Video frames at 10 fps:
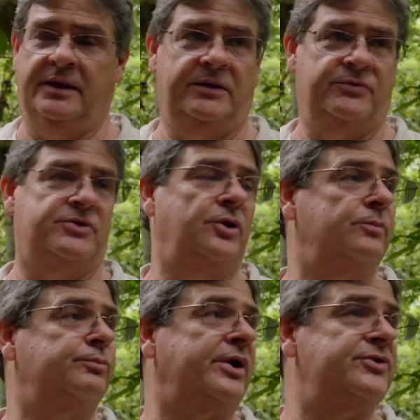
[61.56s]
there was a lot
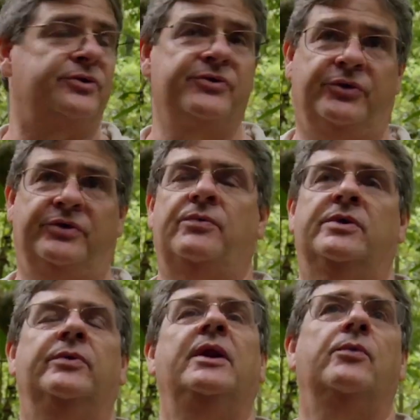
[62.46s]
of pressure, so they were
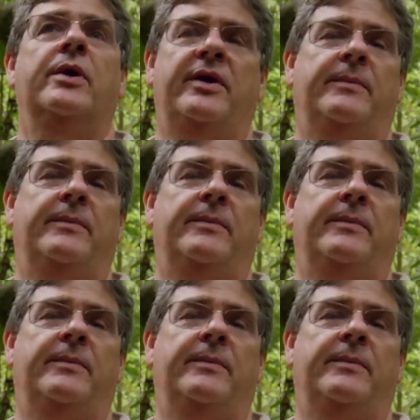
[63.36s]
really worried